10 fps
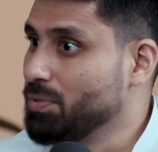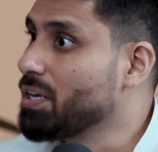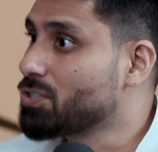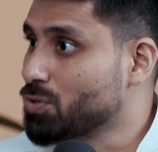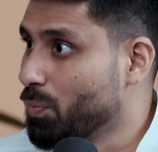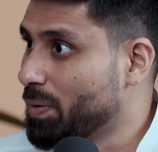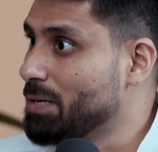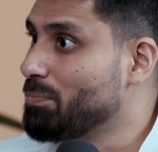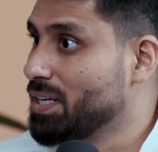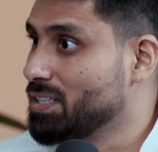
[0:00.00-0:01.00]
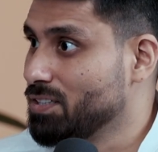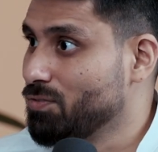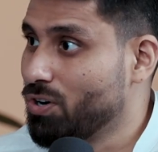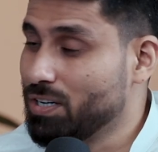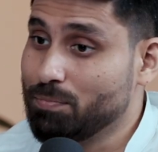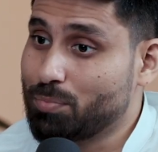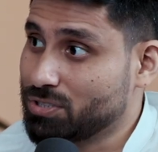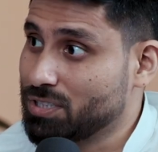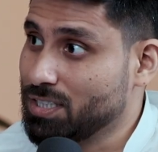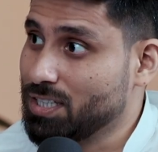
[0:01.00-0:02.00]
There are so many players involved in
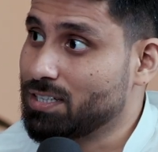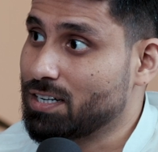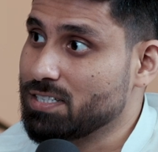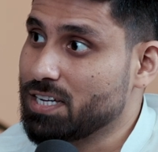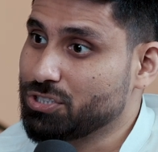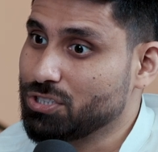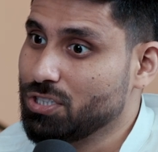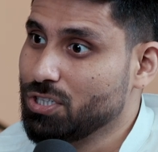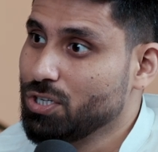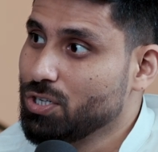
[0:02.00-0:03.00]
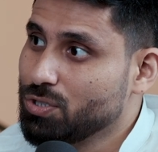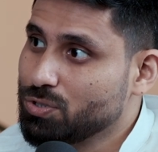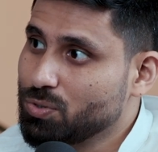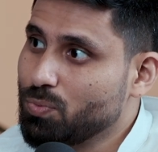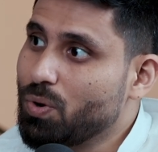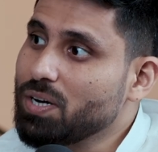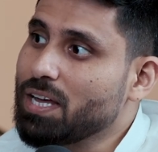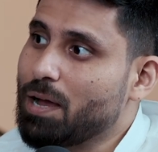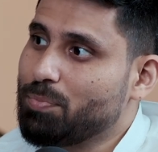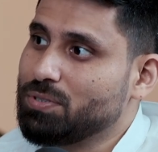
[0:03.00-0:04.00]
processing a transaction. So
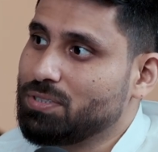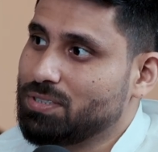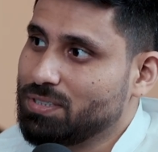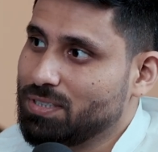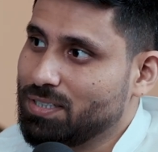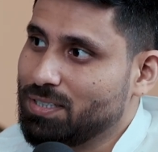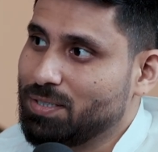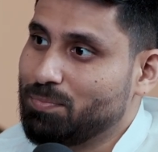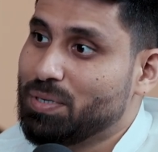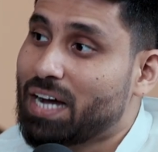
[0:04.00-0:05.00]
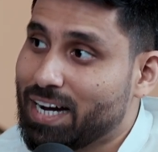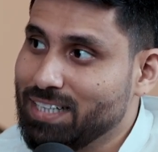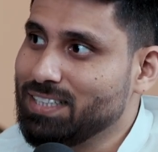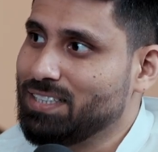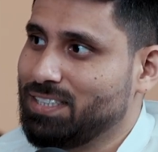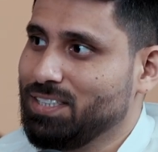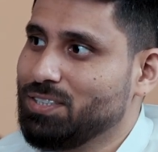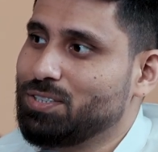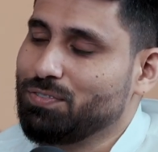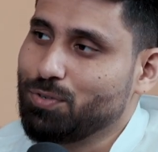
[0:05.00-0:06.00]
what happens behind the
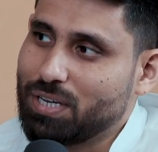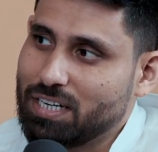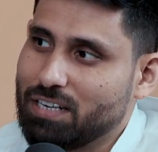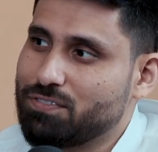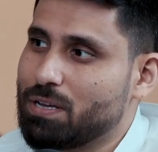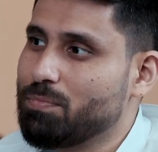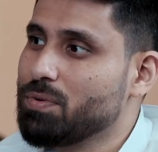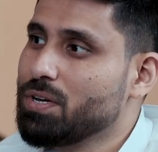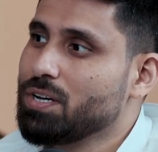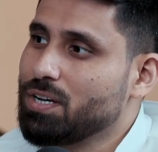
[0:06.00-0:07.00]
scenes, if you can give some